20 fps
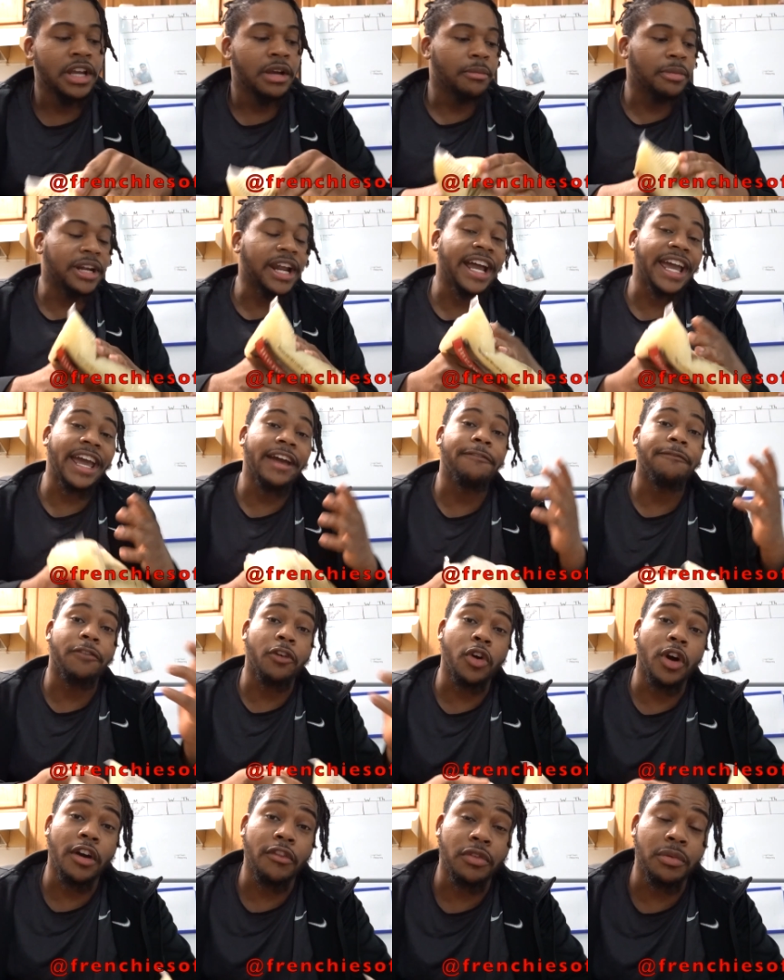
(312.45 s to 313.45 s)
But I got
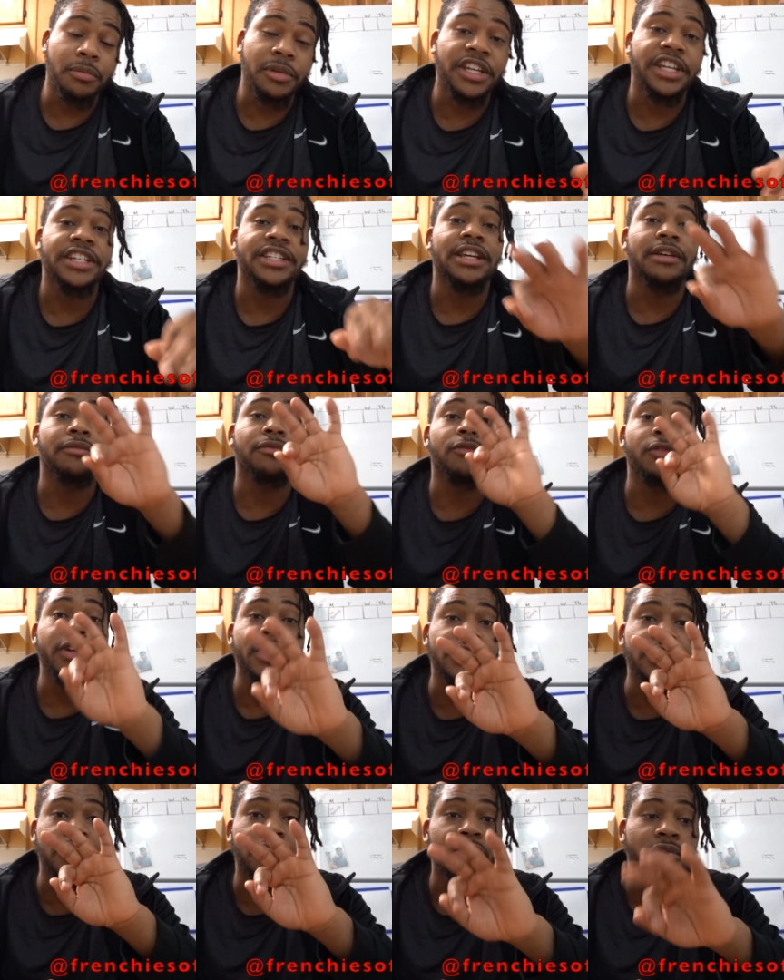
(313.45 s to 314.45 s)
4 of them because I'm
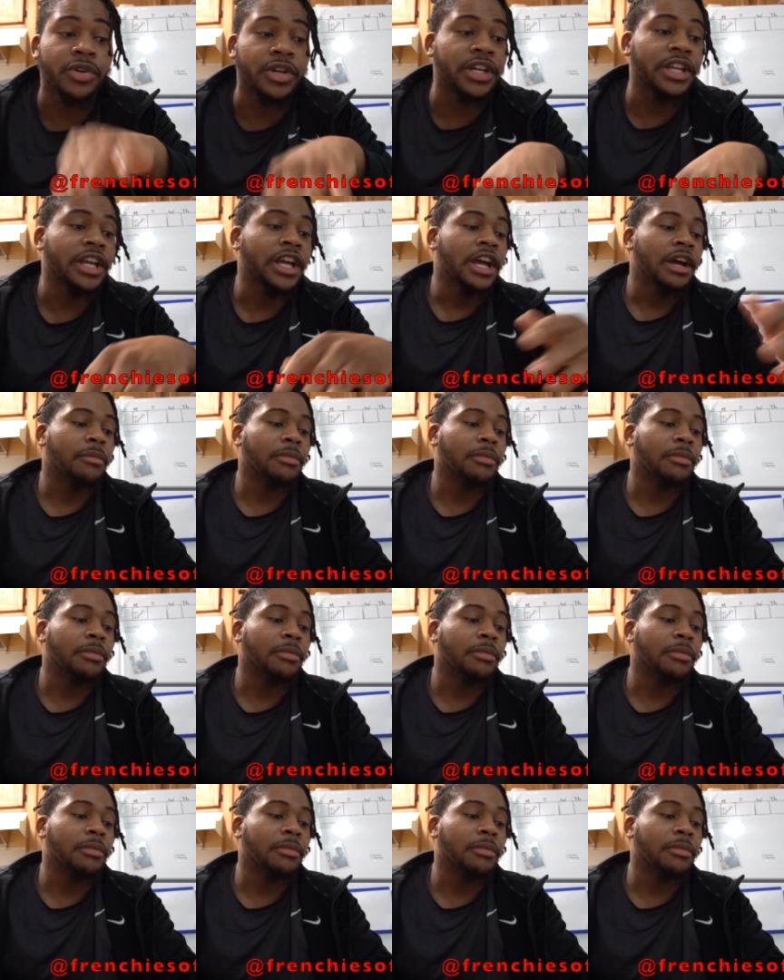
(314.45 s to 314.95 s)
freezing 3,